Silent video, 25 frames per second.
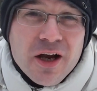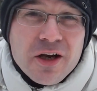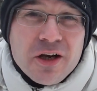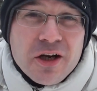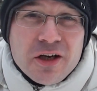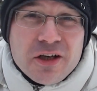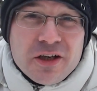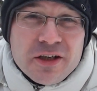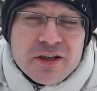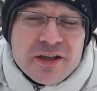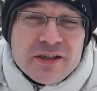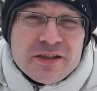
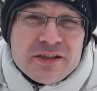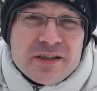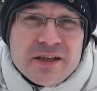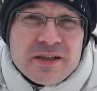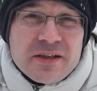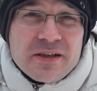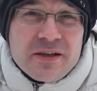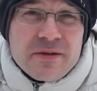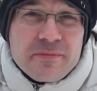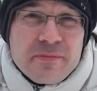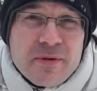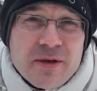coconuts
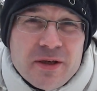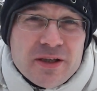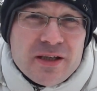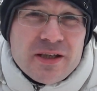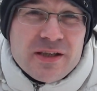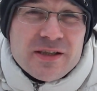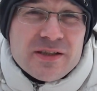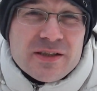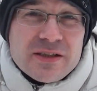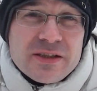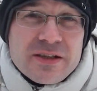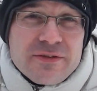and the
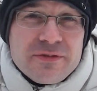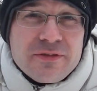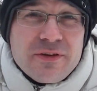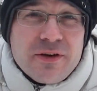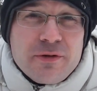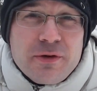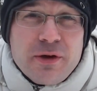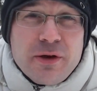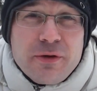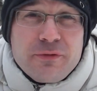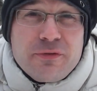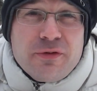monkeys on a
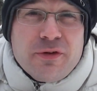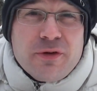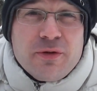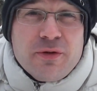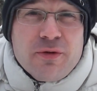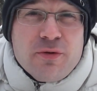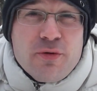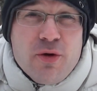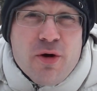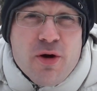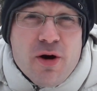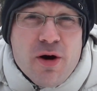very
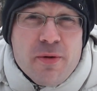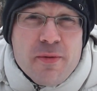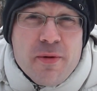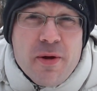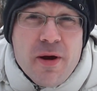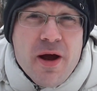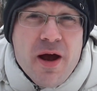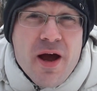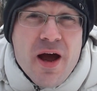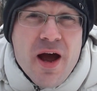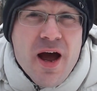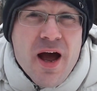warm
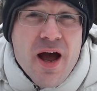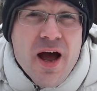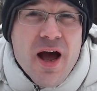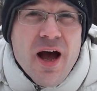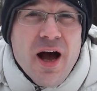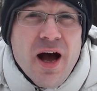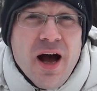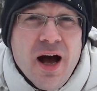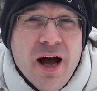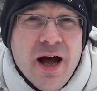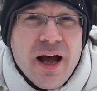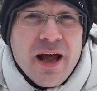
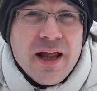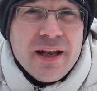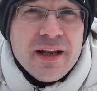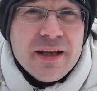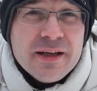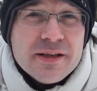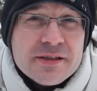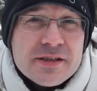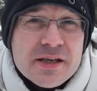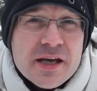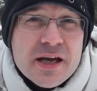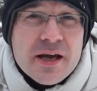
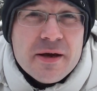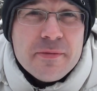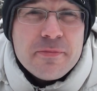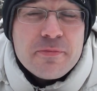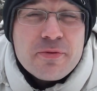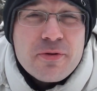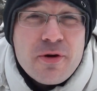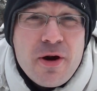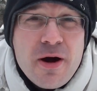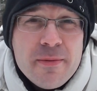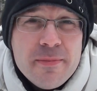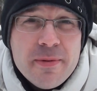island
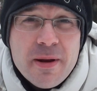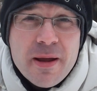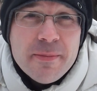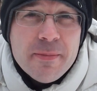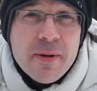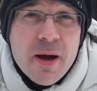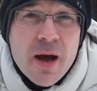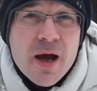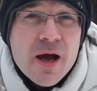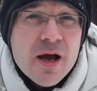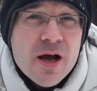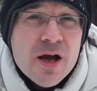problem.